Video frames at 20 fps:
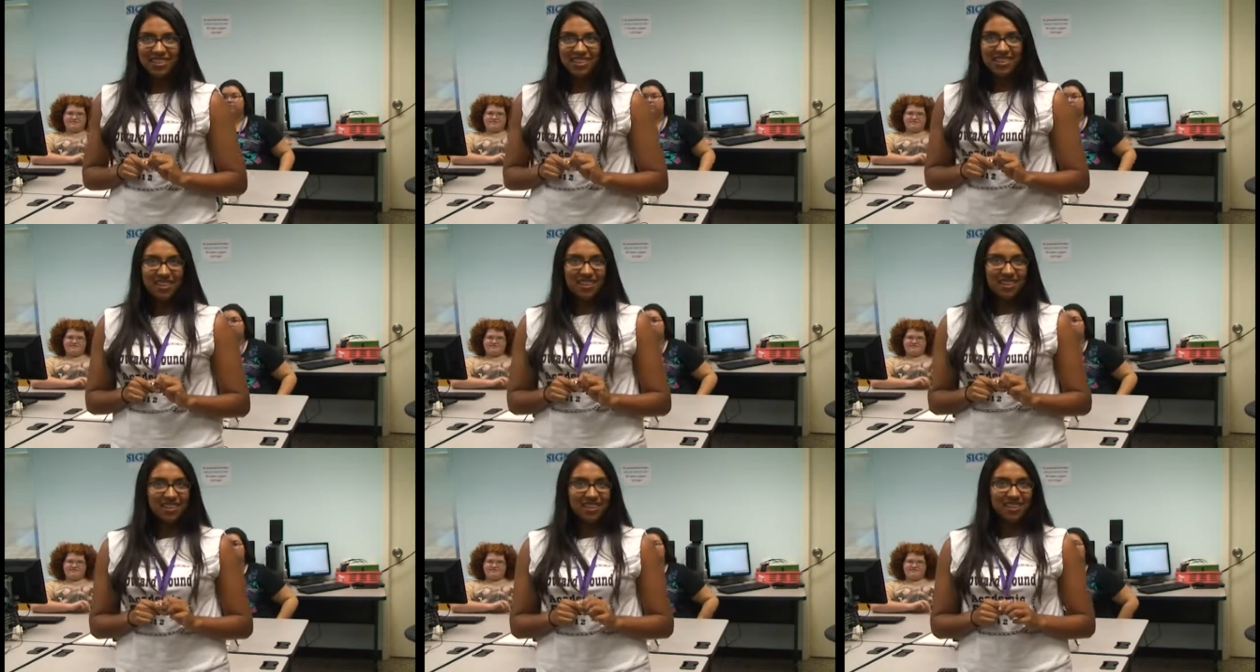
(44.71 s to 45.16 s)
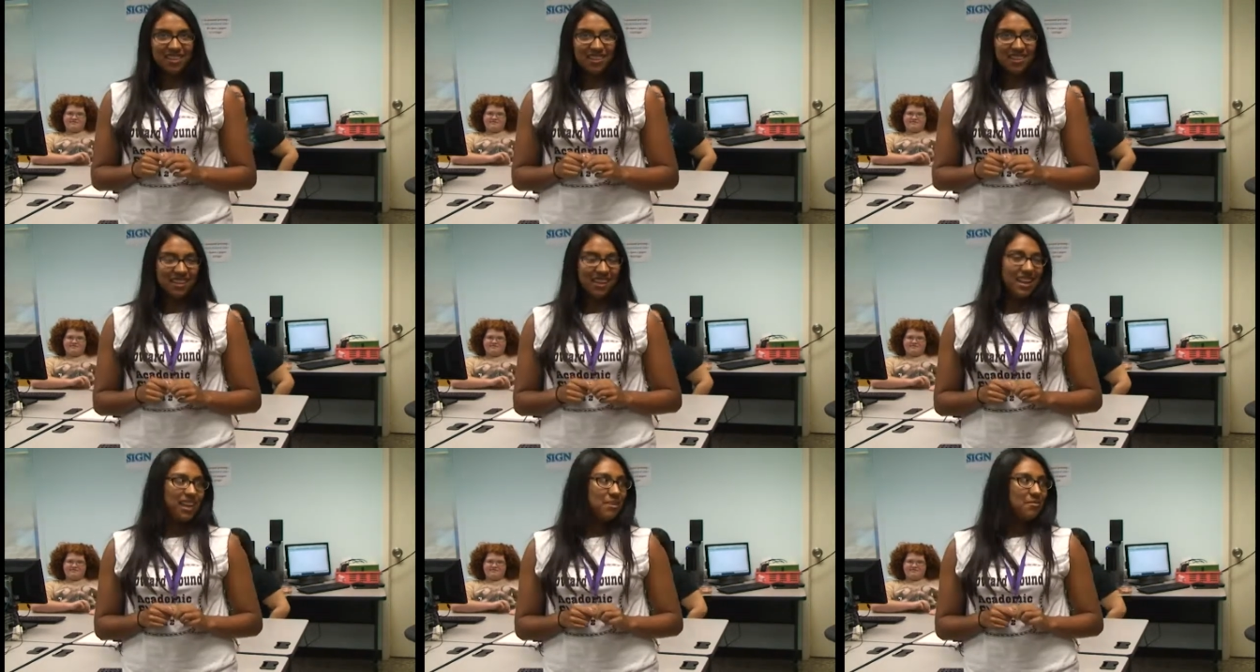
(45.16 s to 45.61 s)
the
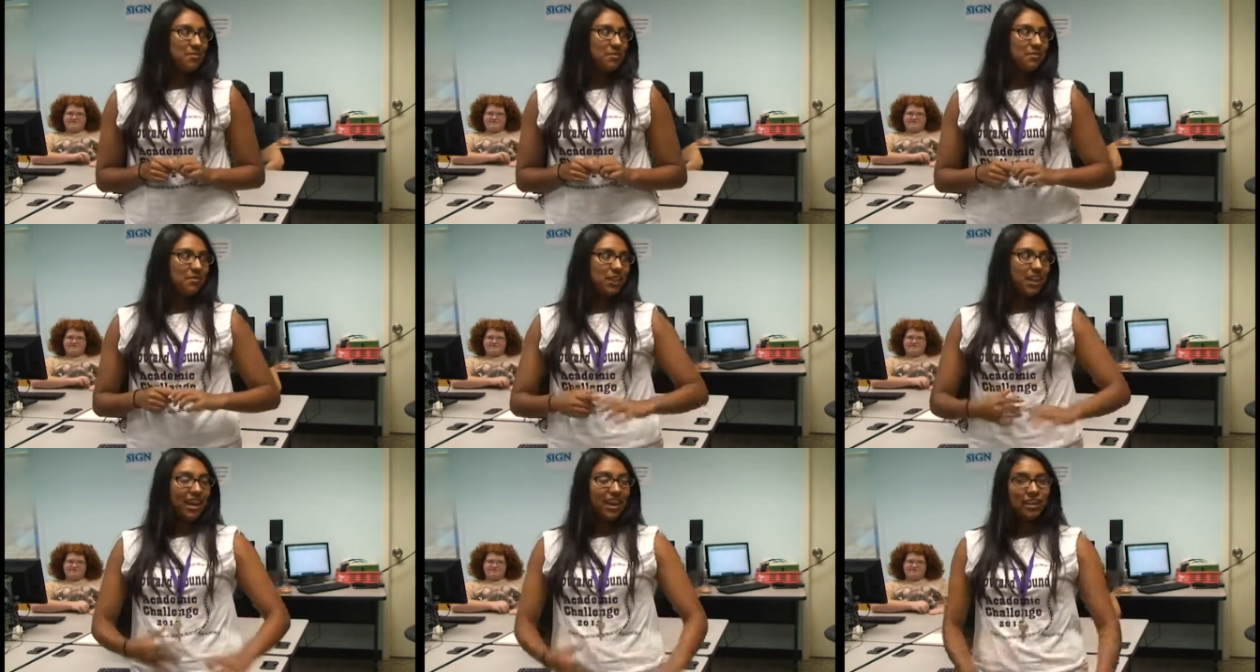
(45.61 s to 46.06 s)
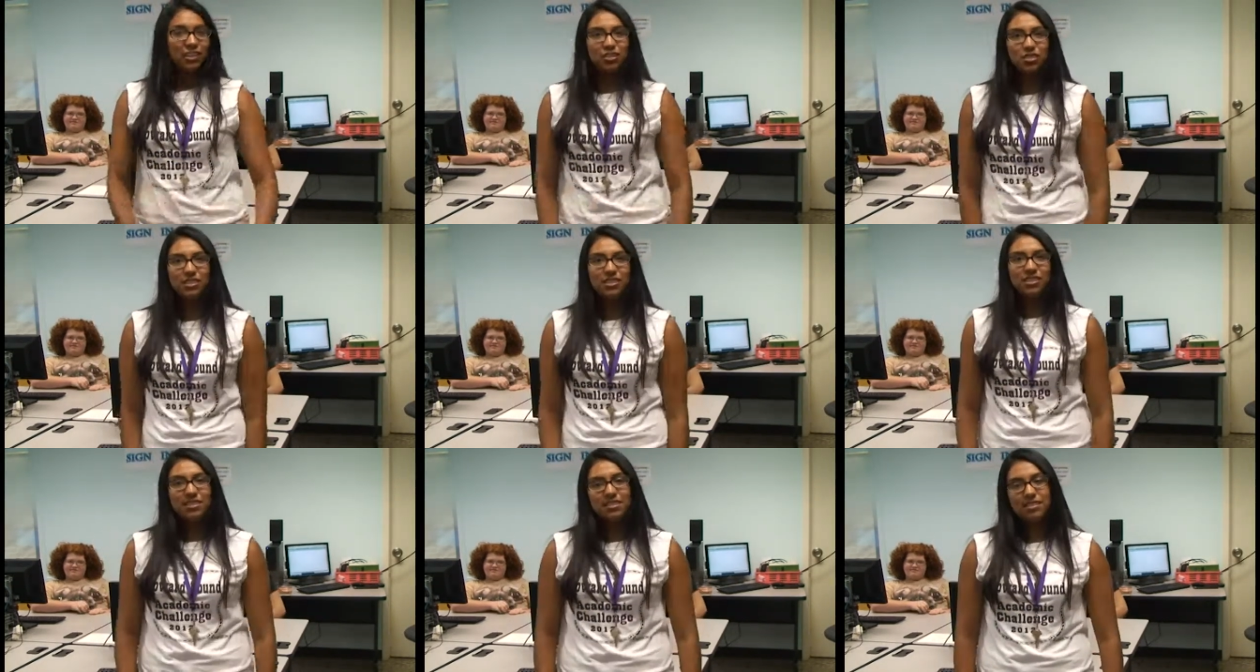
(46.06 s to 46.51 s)
name of the
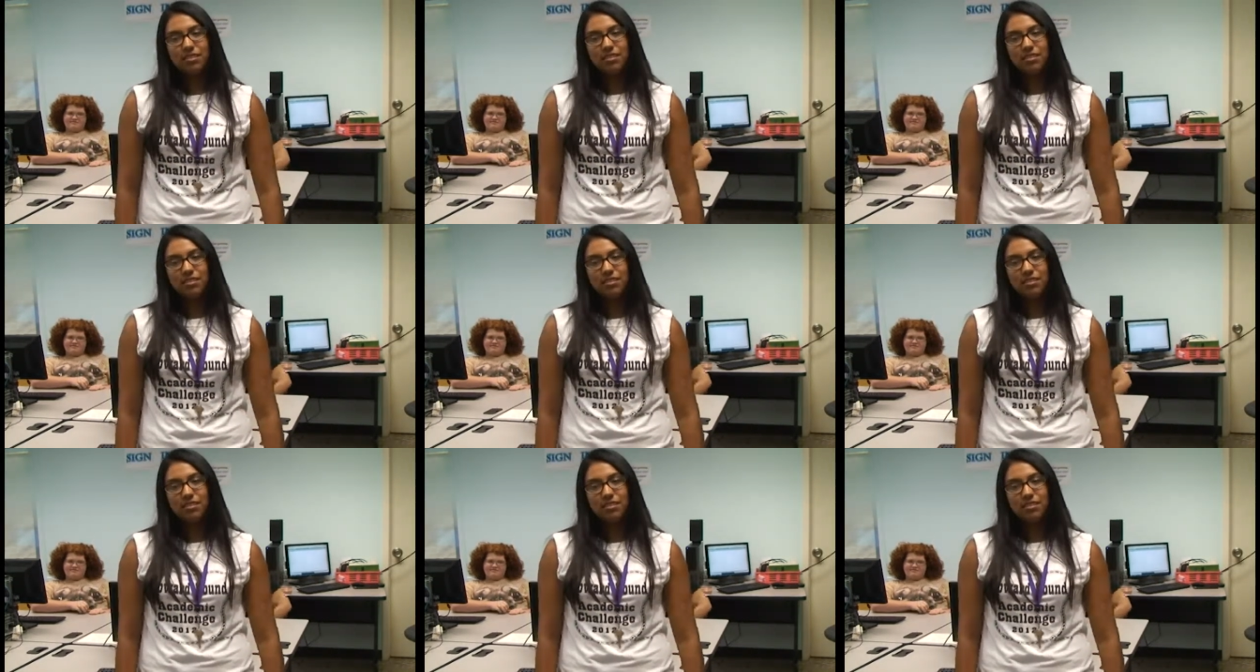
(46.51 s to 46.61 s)
actress